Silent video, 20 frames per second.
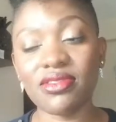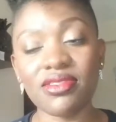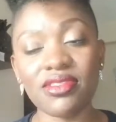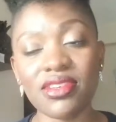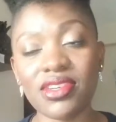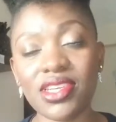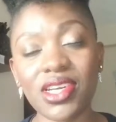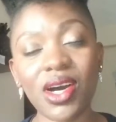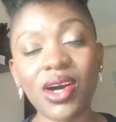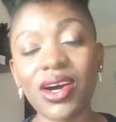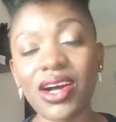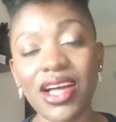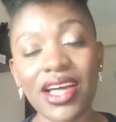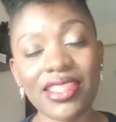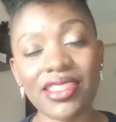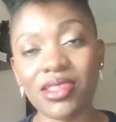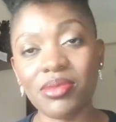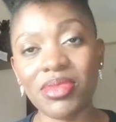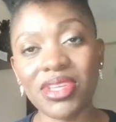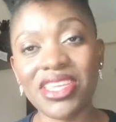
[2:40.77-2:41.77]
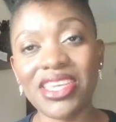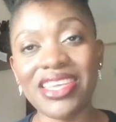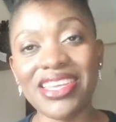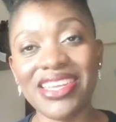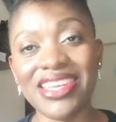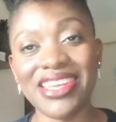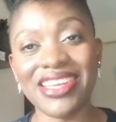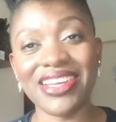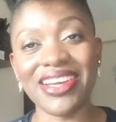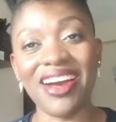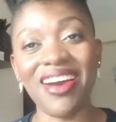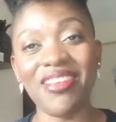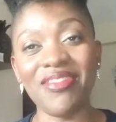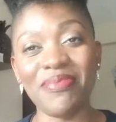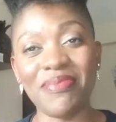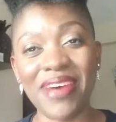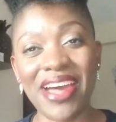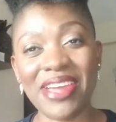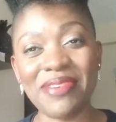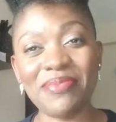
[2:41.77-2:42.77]
not at the beginning of
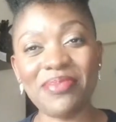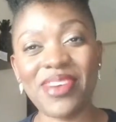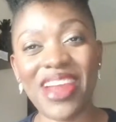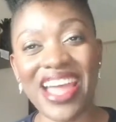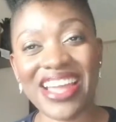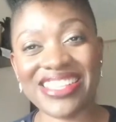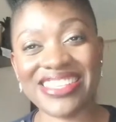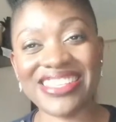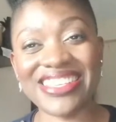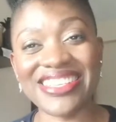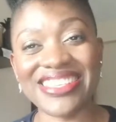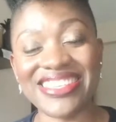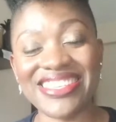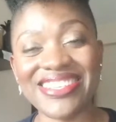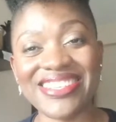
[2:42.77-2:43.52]
my practice.